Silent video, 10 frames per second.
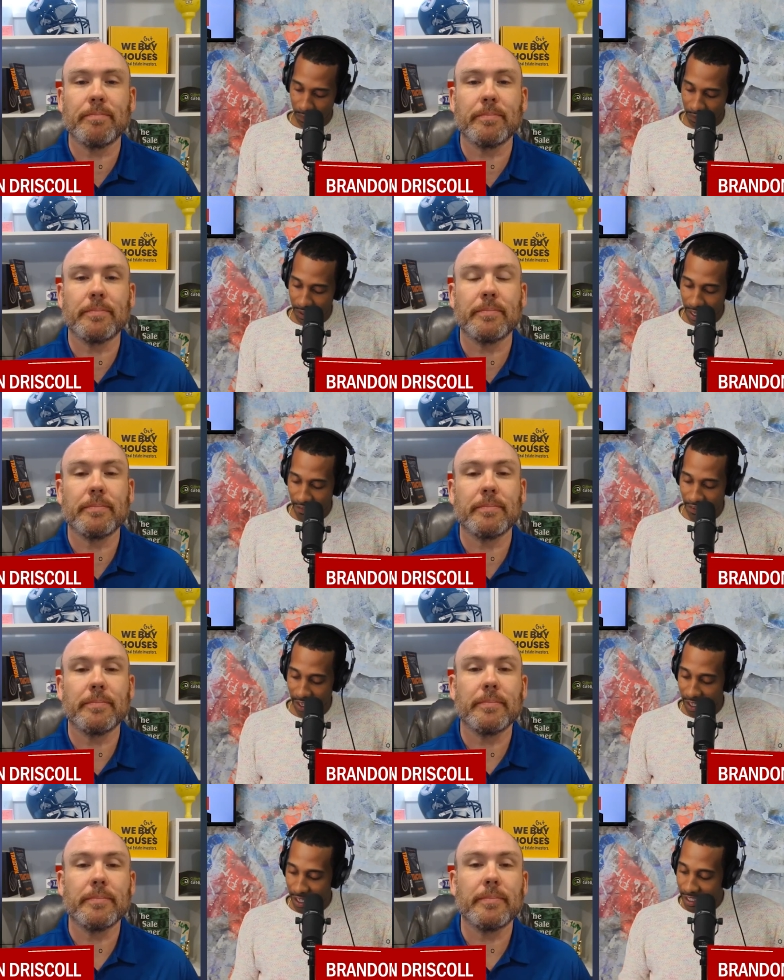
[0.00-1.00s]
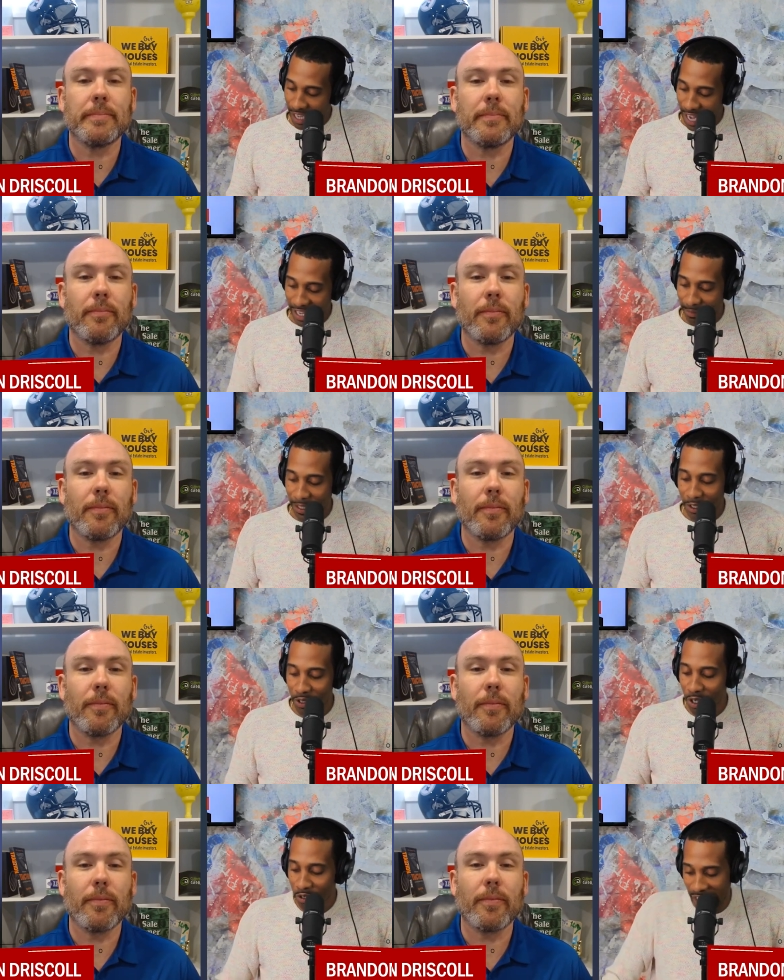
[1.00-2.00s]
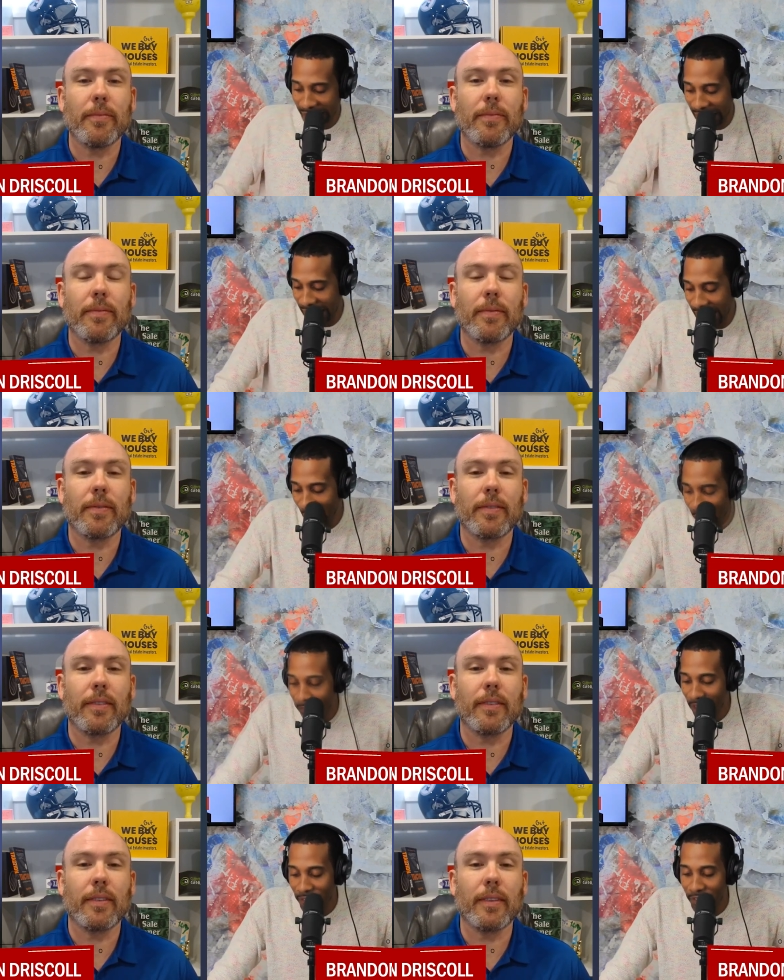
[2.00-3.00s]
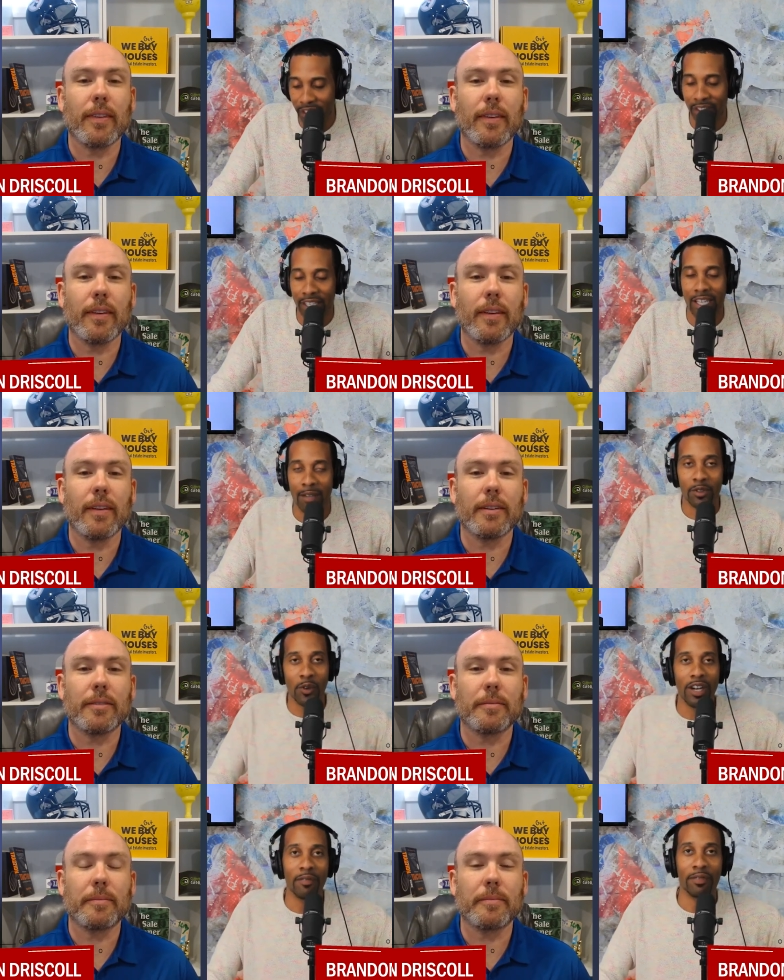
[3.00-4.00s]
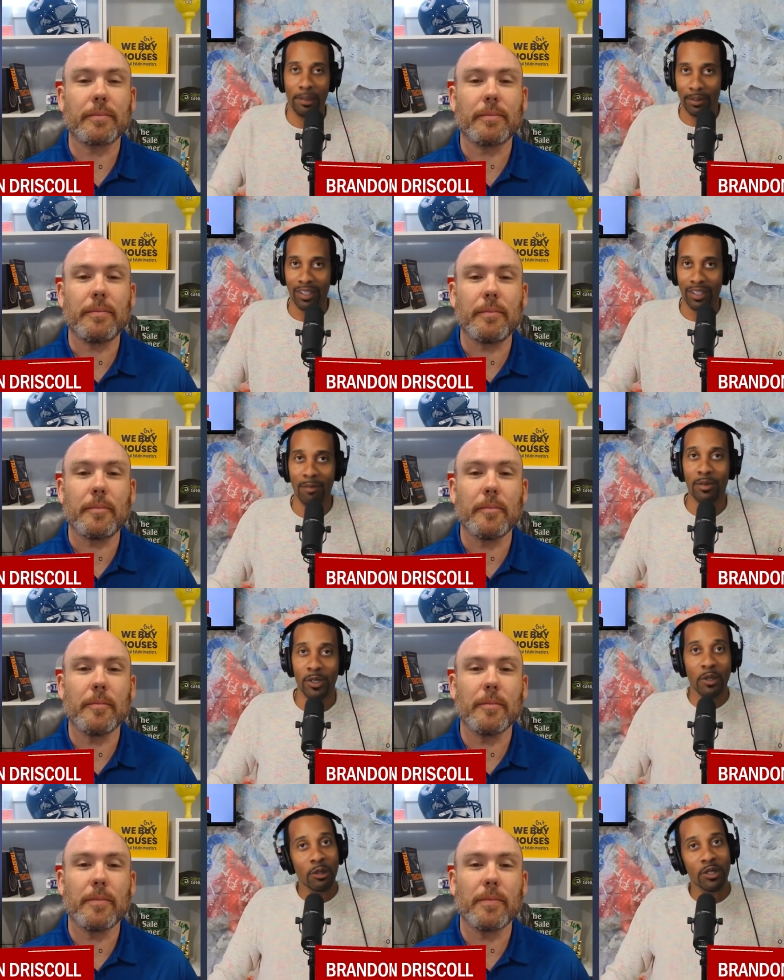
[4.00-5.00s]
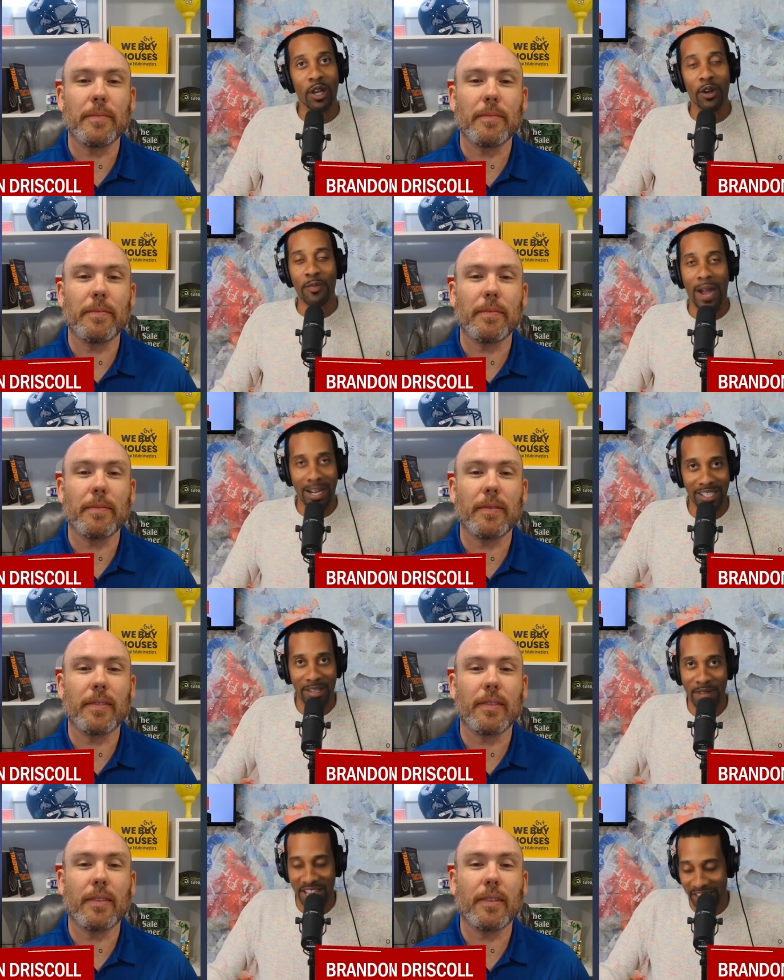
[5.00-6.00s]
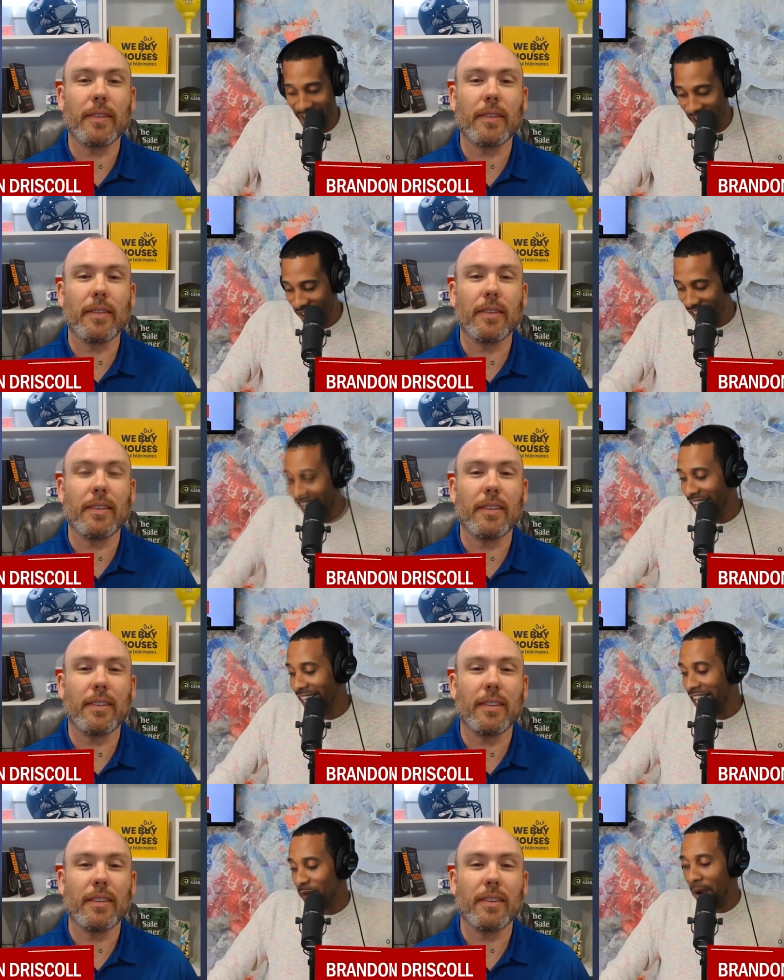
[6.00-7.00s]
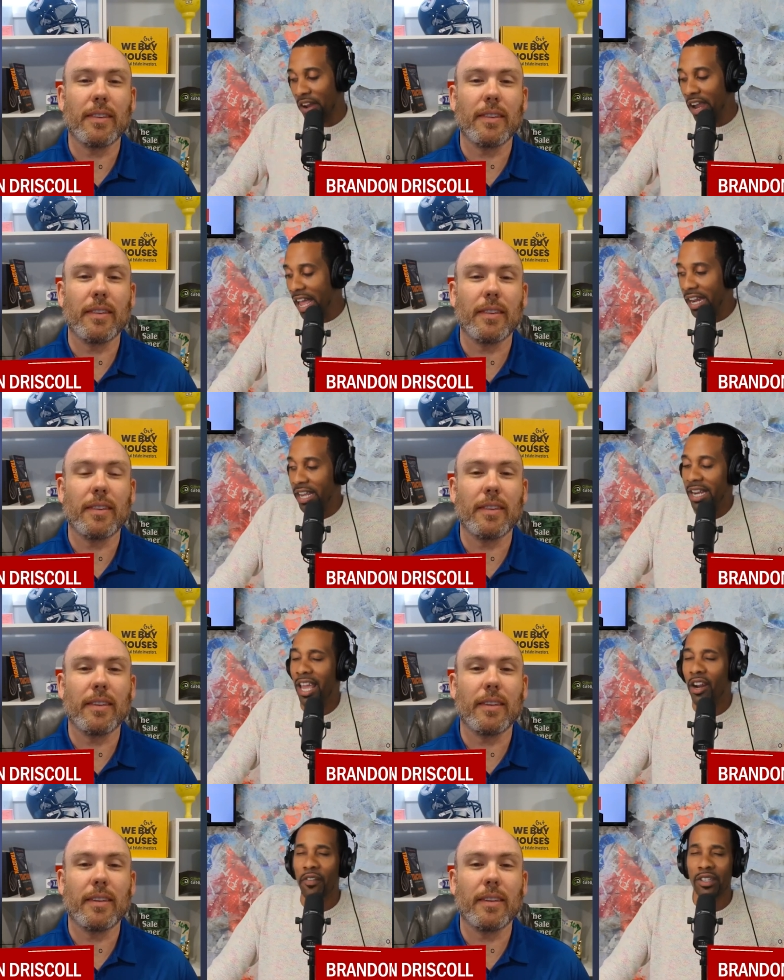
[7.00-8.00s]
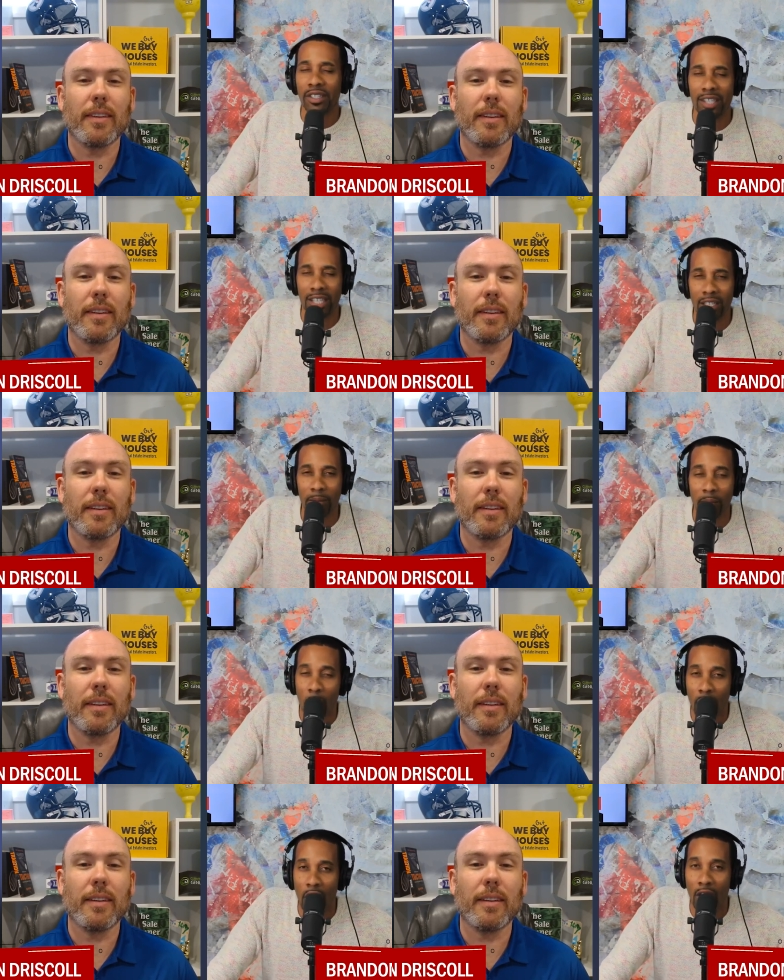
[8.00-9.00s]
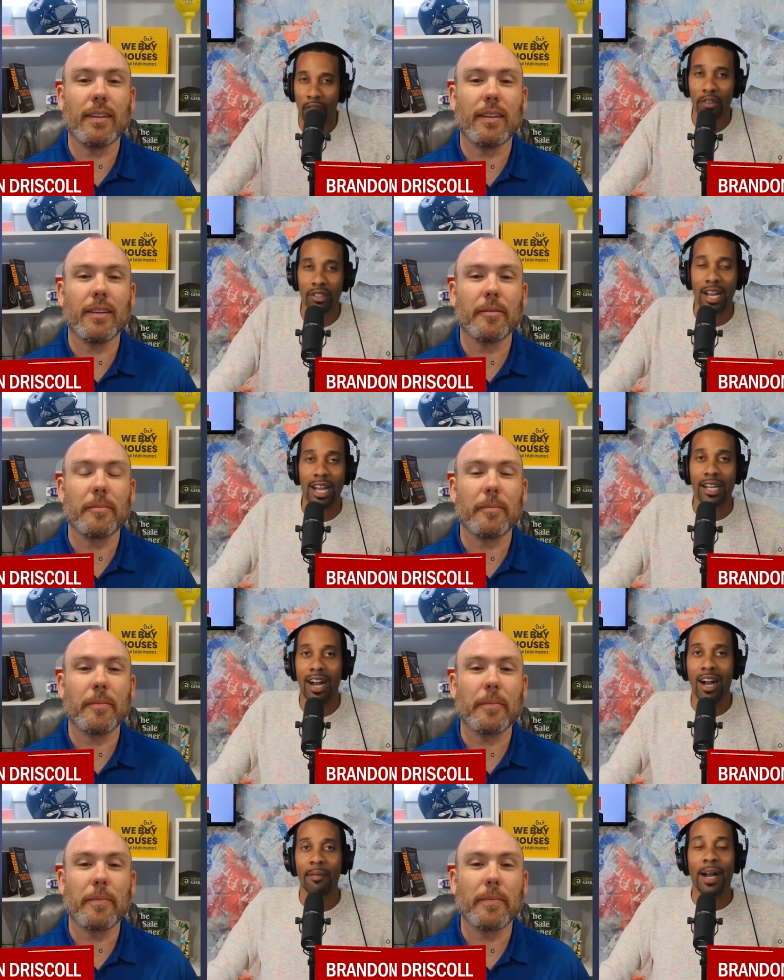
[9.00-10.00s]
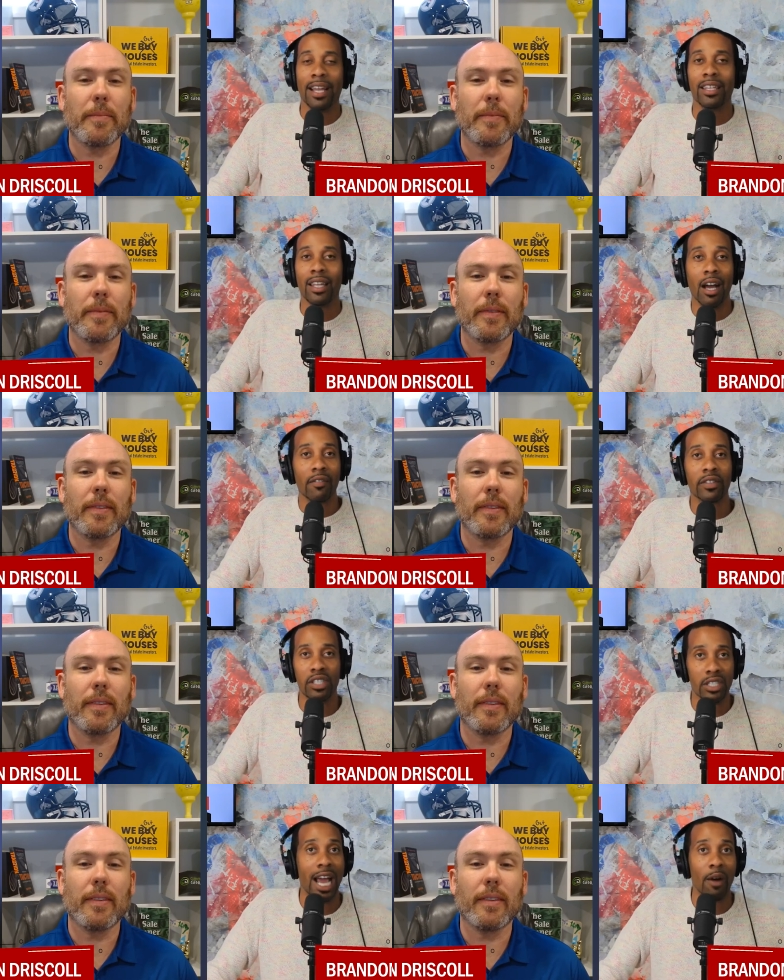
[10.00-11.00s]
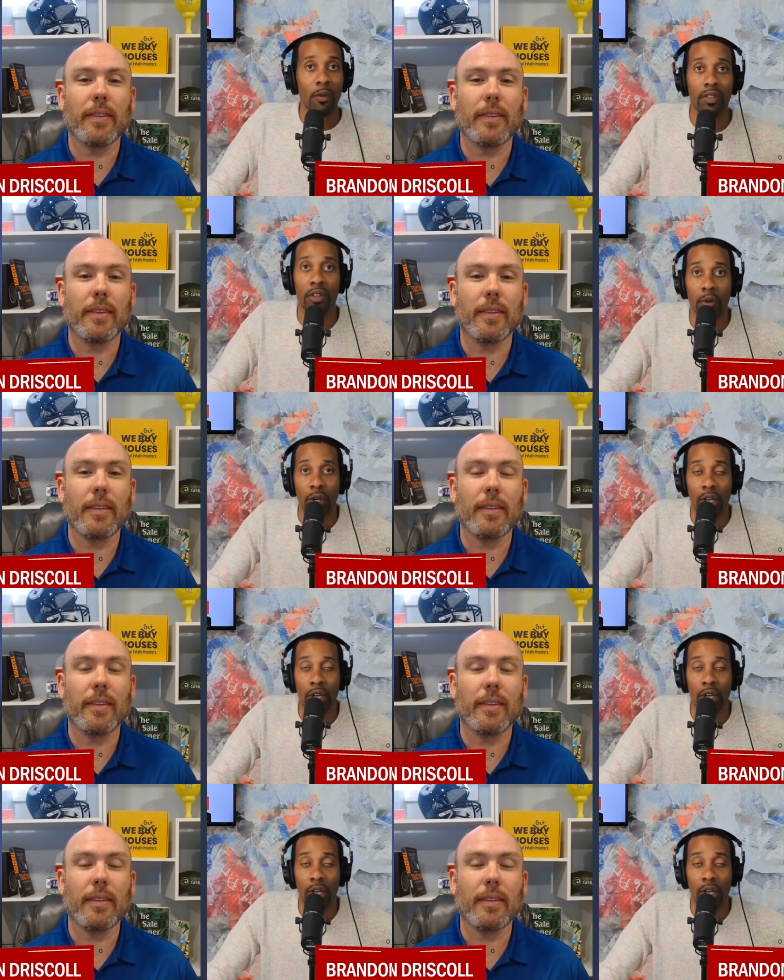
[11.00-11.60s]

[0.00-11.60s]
Speaker 1: Love it. Guys, make sure you go check that out. Definitely, I'm joining Flip Club too, so you might see me in there. And guys, while you're at it, head over to sendmoreoffers.com. I'd love to chat with you.